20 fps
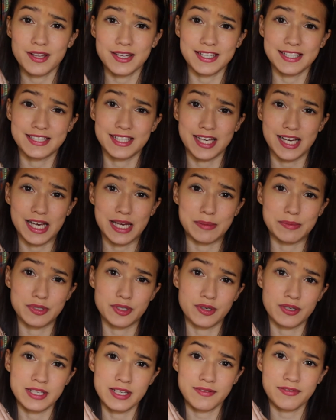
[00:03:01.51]
lot of times,
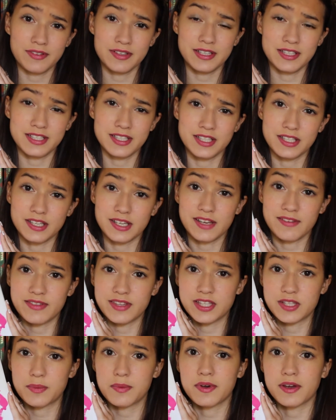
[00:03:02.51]
so I definitely didn't give
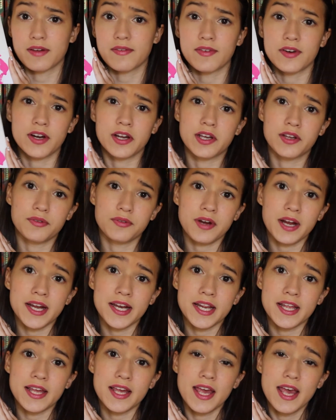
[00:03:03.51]
this book a very good
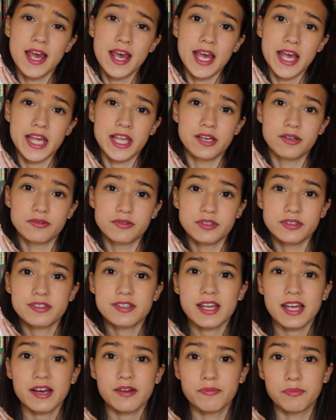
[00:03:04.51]
rating, and it was
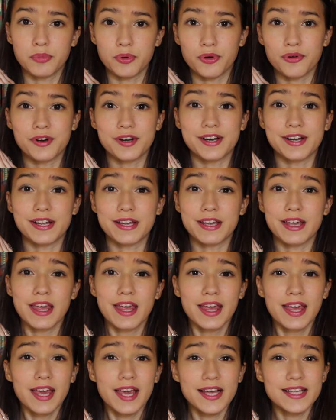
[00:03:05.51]
just kind of boring.
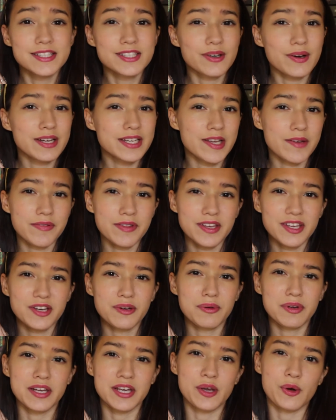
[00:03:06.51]
And so I definitely
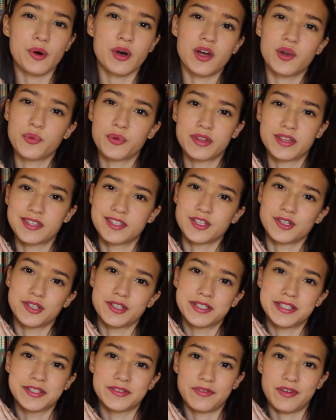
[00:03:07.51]
don't want to go on with the
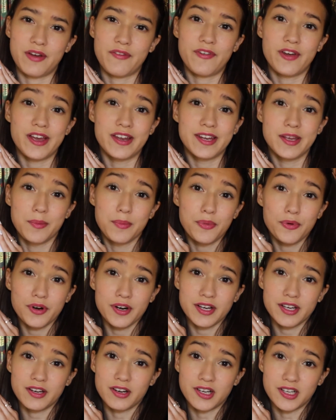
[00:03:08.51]
series if I find it
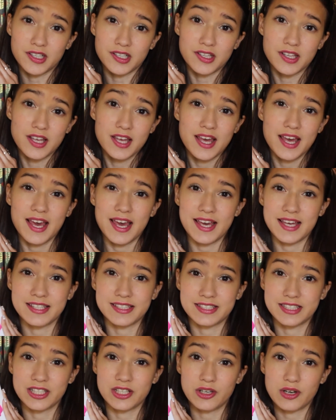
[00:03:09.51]
boring at all,
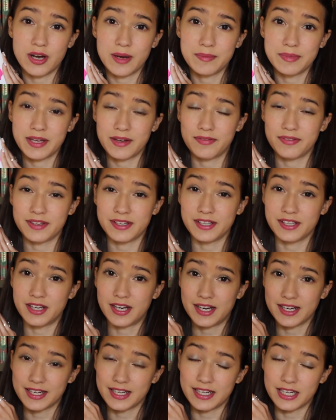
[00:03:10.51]
and so I'm definitely
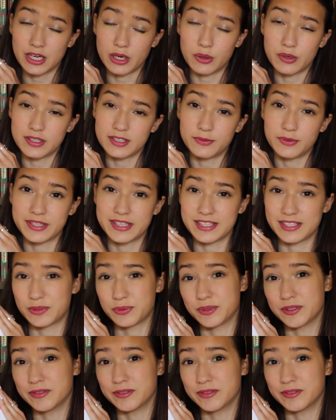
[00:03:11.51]
not going to go on with this